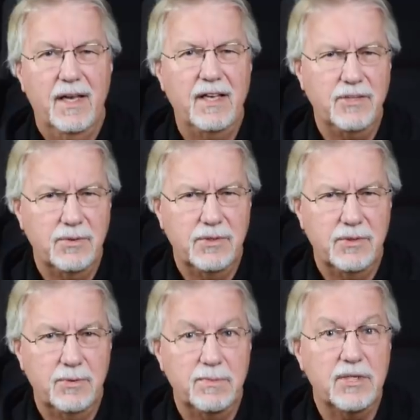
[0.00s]
Hey
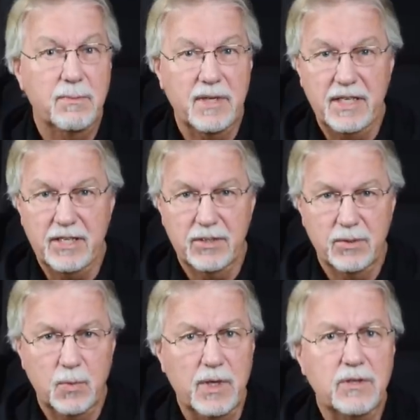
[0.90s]
YouTube, Jim
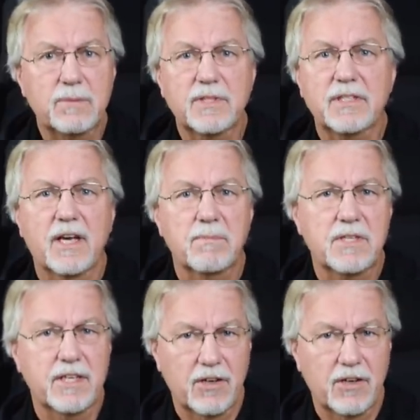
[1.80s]
here. Welcome to Top 10